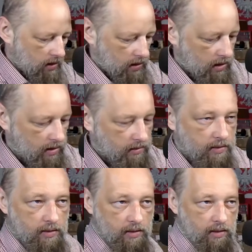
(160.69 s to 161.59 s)
And
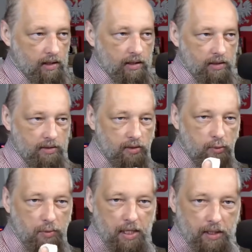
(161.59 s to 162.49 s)
it is
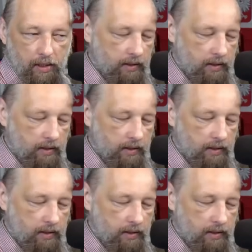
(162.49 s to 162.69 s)
green.